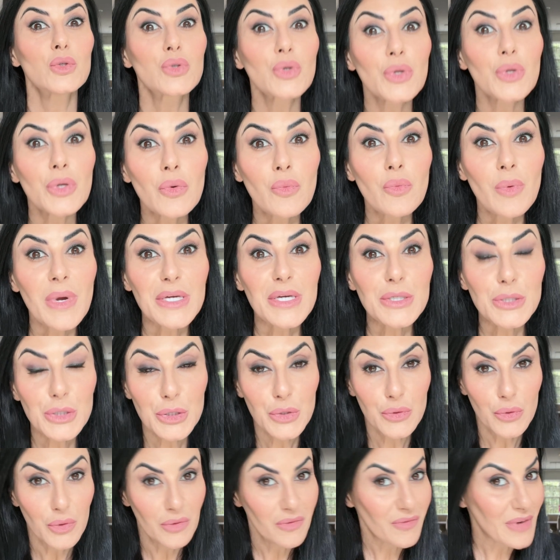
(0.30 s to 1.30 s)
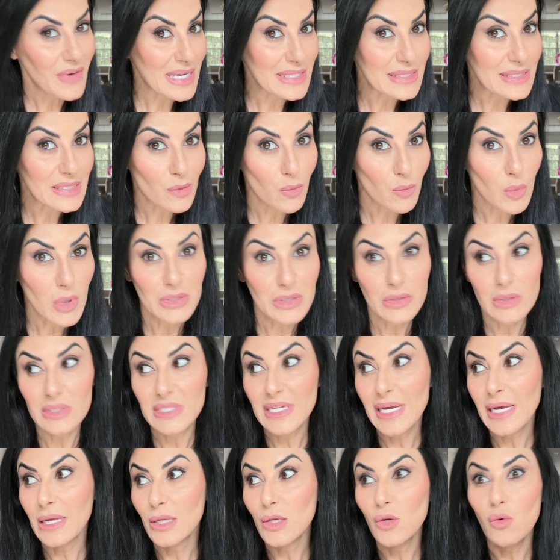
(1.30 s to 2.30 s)
Do you wish you could find someone to
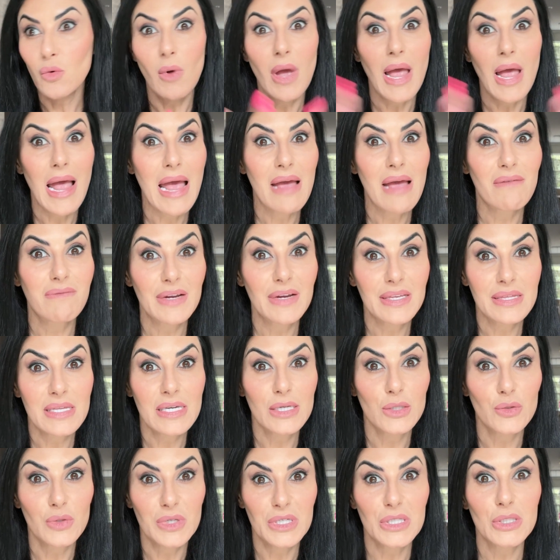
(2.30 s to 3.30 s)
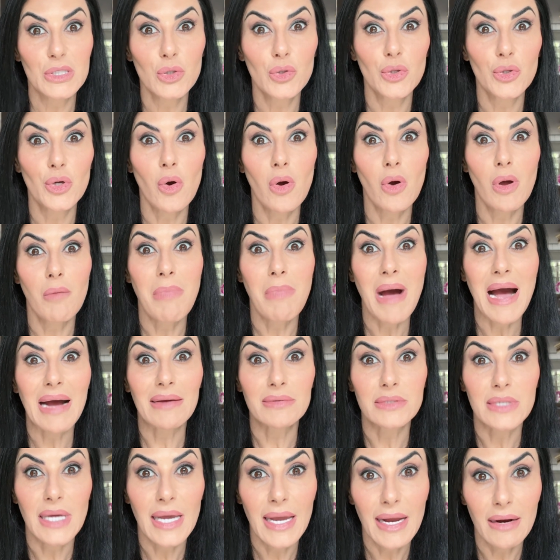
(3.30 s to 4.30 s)
tell you everything you need to know
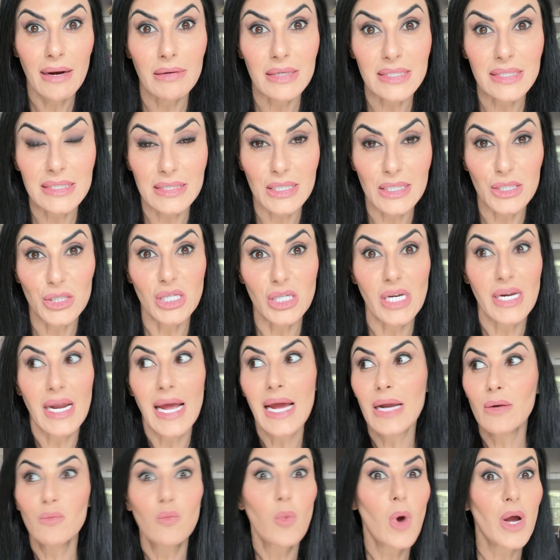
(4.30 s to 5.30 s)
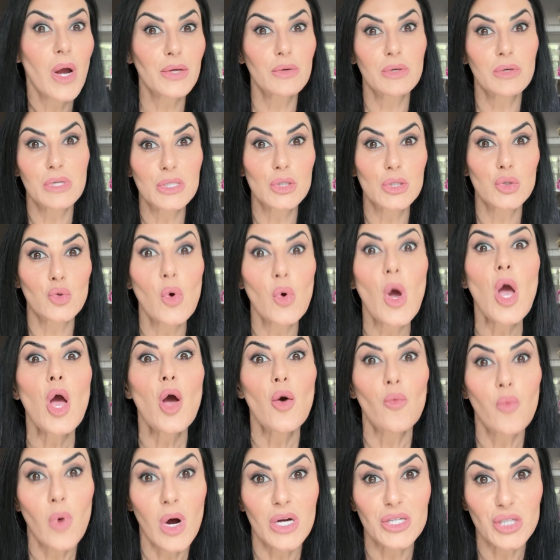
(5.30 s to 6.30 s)
about hair extension and what you need to
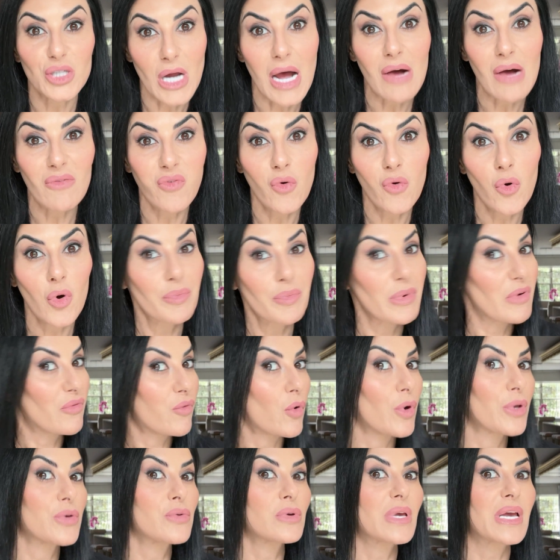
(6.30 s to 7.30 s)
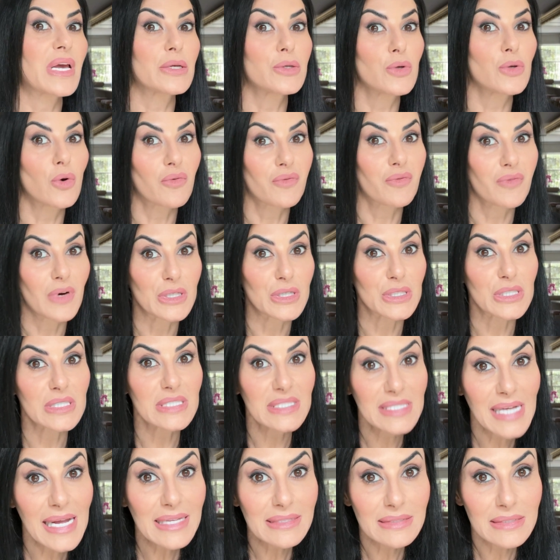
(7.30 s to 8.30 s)
watch out for before you get your first
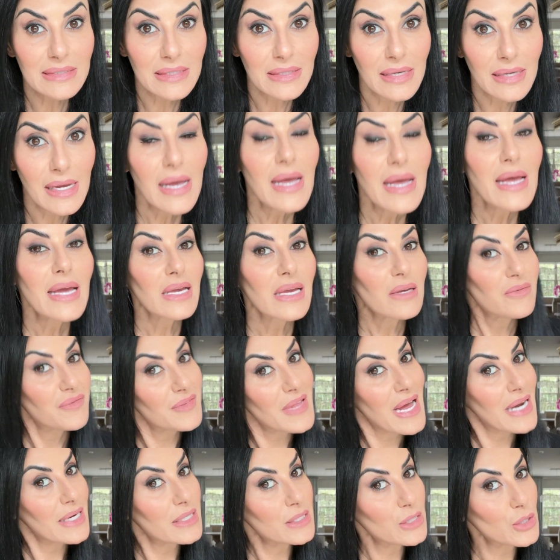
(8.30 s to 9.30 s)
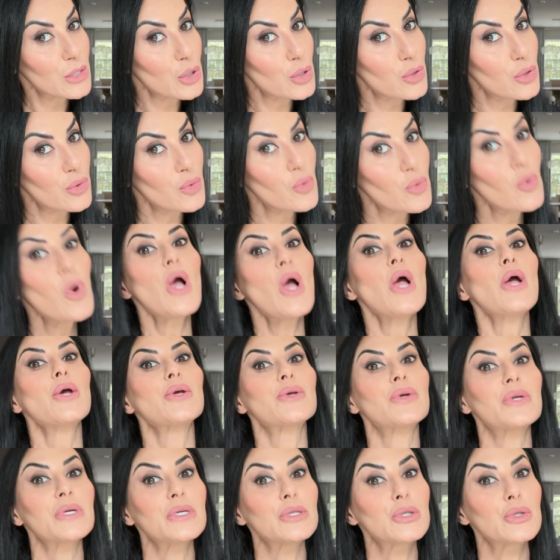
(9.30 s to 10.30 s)
set? If that is you,
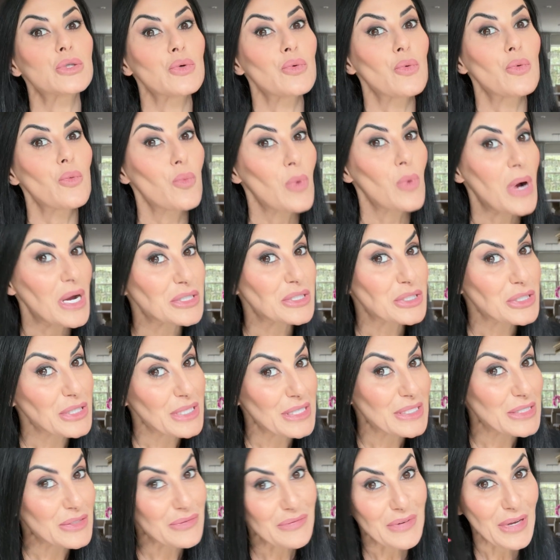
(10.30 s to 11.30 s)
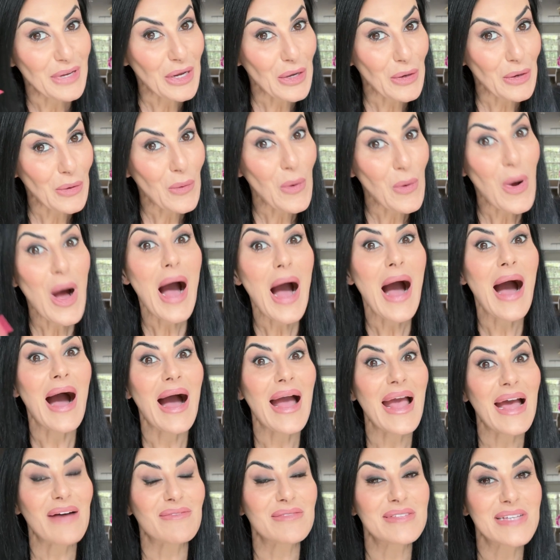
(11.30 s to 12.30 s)
you need to watch this video. I
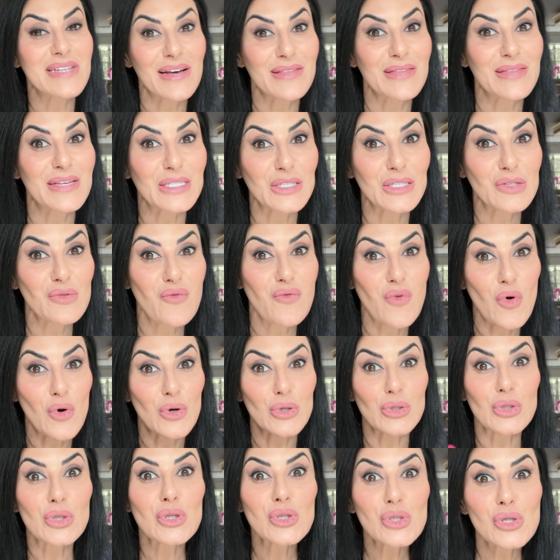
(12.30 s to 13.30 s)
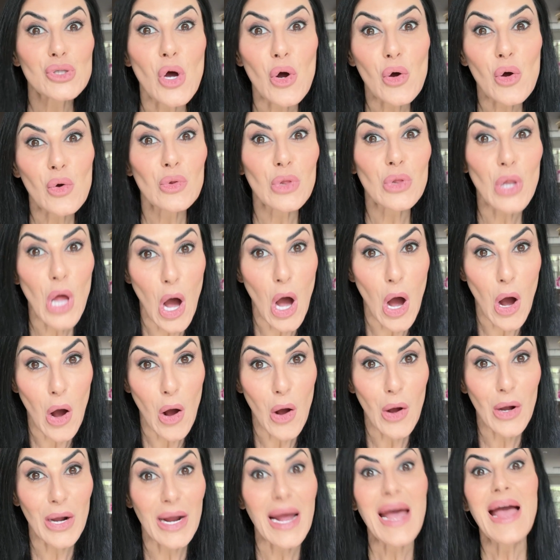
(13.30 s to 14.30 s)
have done this for so
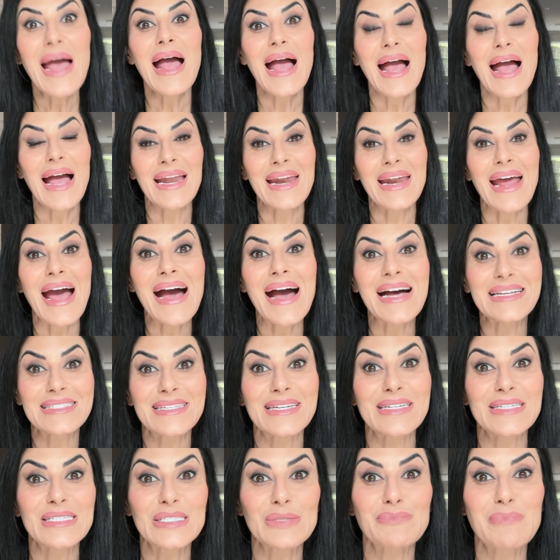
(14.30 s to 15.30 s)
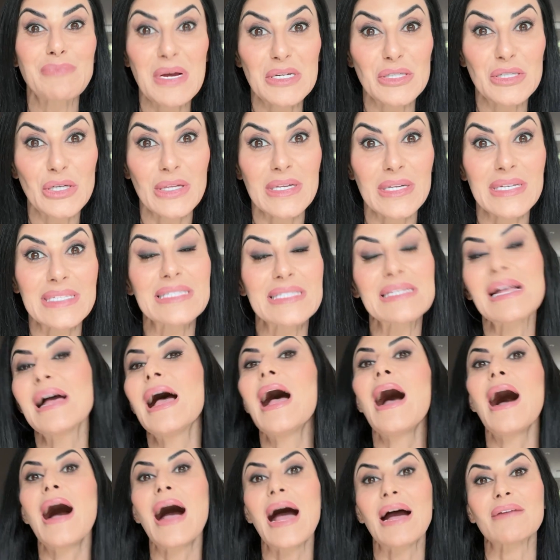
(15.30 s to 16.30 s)
long, and as a specialist,
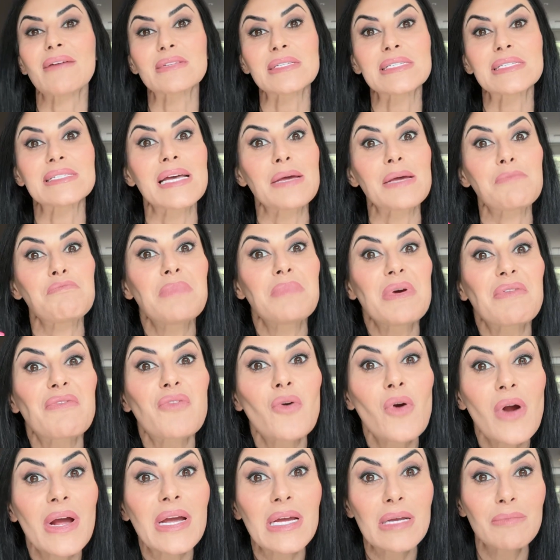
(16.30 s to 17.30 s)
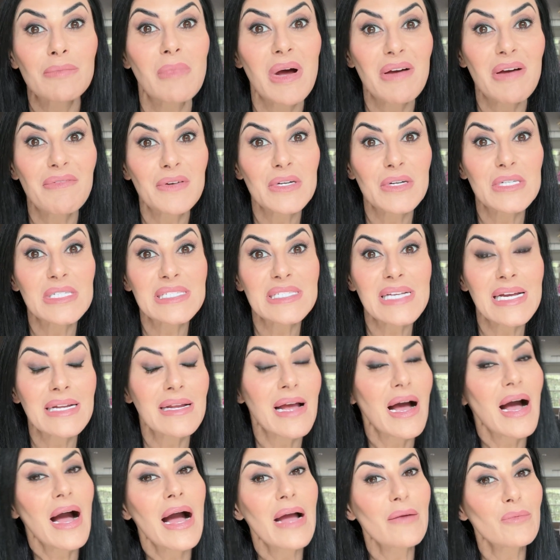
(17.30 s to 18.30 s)
I have to say, before I get my first set,
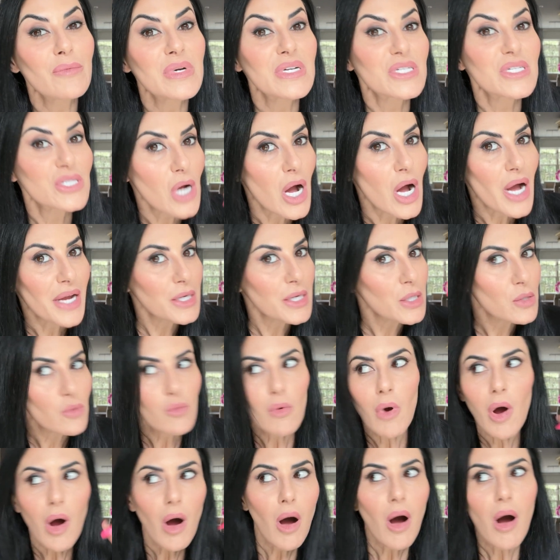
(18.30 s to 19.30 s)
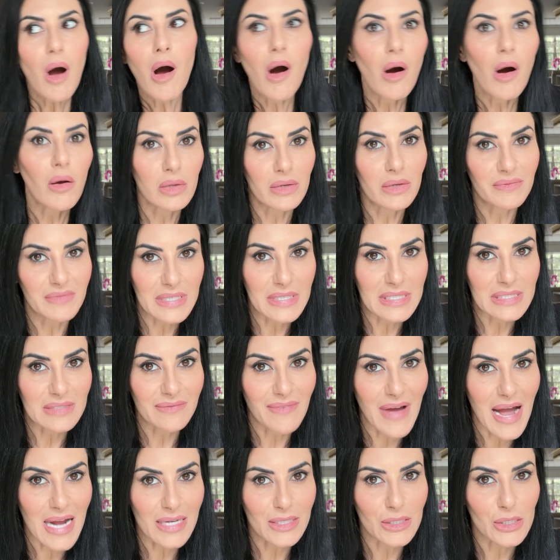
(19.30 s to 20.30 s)
I wish I knew all of these
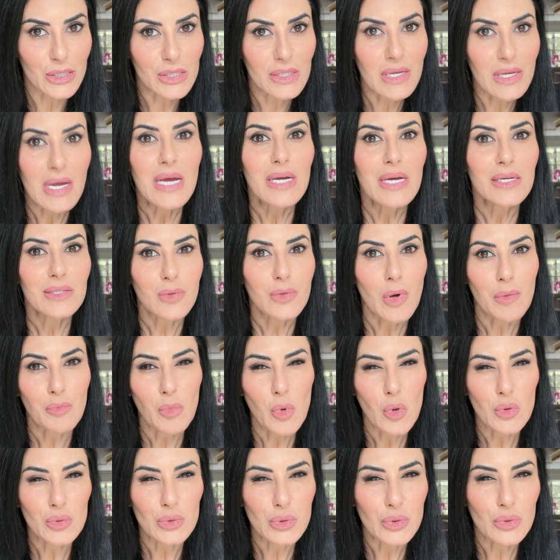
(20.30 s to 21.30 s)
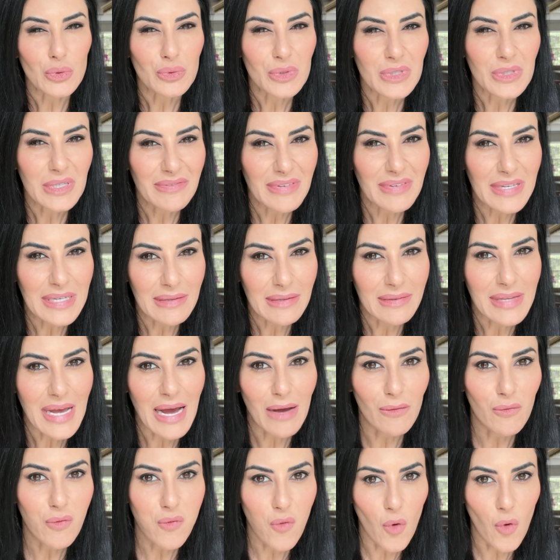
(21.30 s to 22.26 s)
factors. So I'm going to reveal that